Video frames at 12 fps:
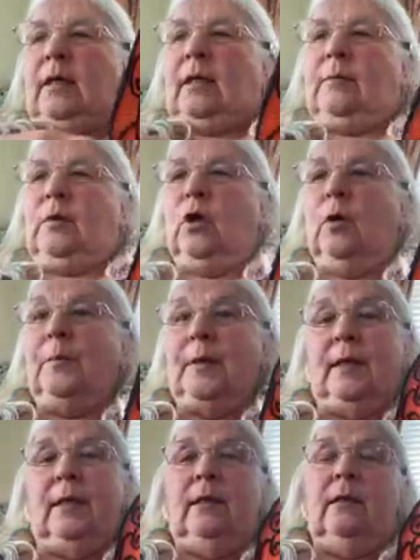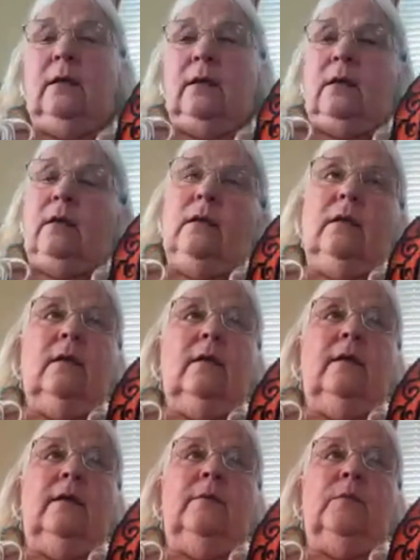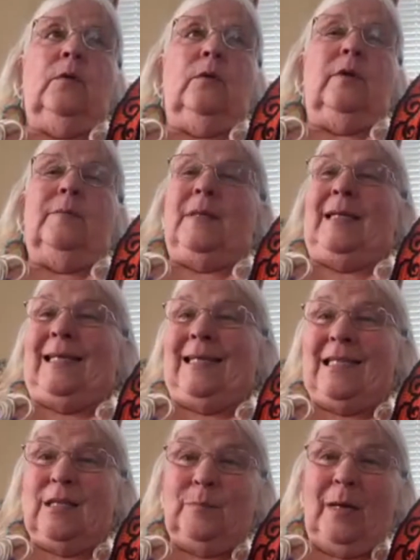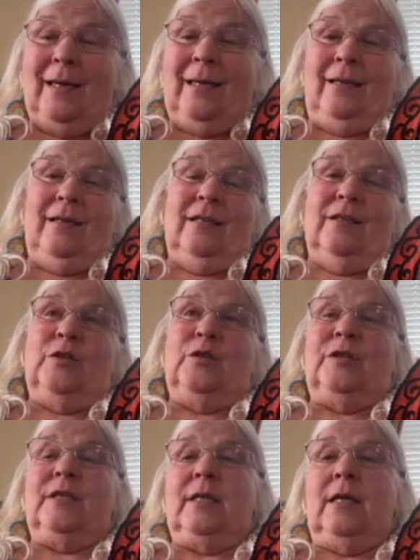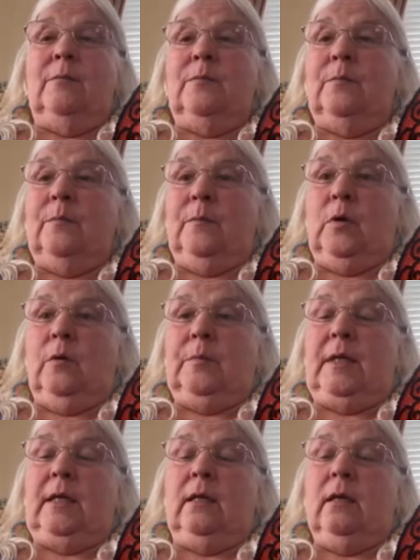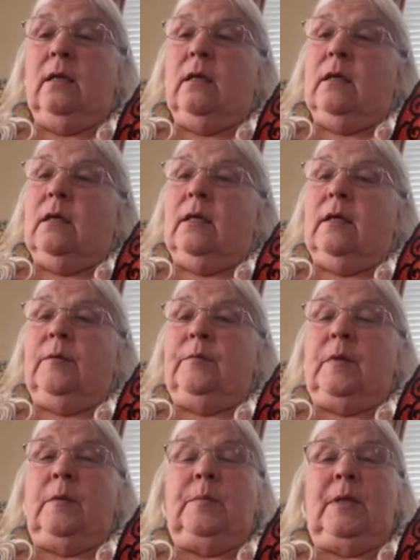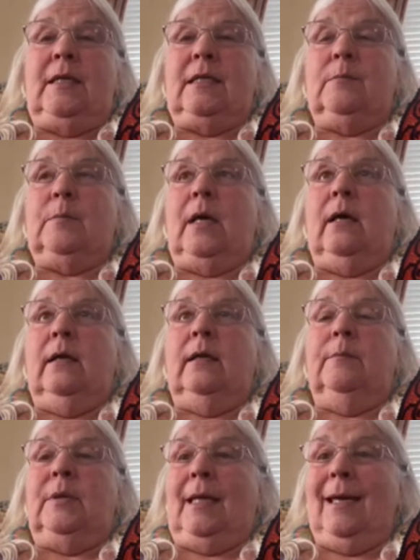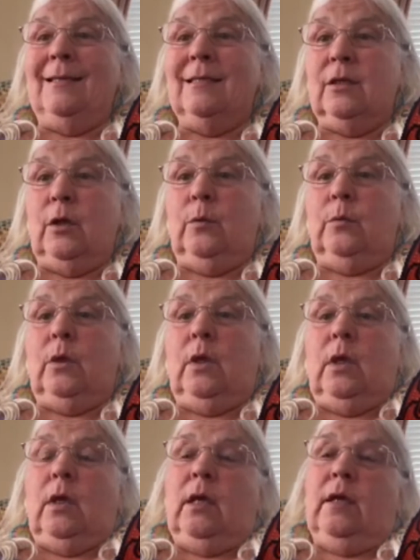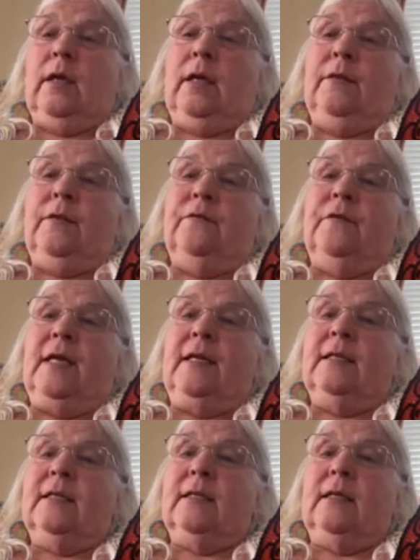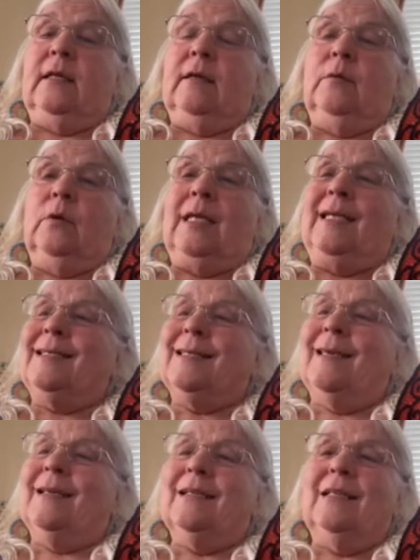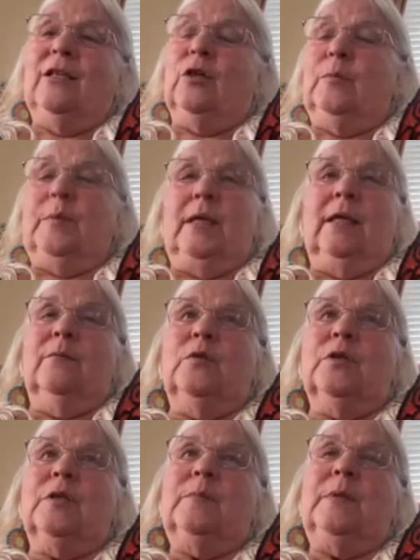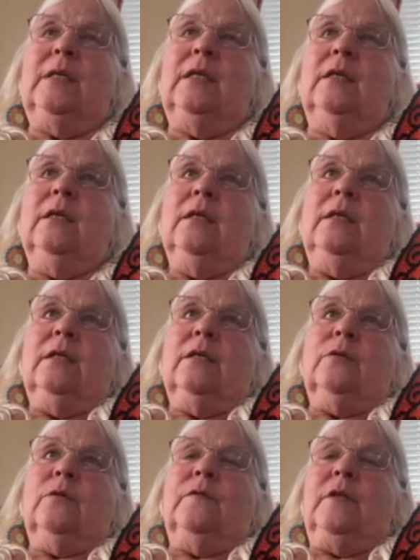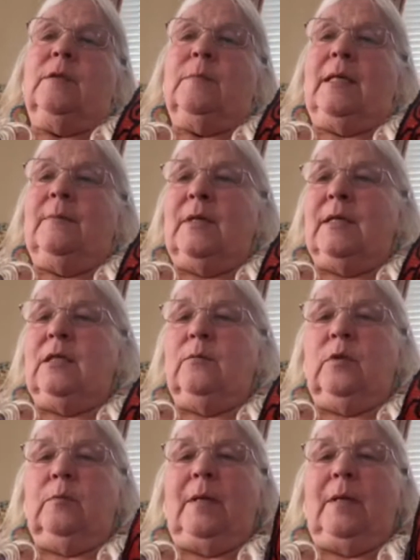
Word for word: I'm copying, um, or i mean, inspired, I should say, copying um, a piece by Picasso. And the face, I'm not exactly copying just being sort of inspired by some of the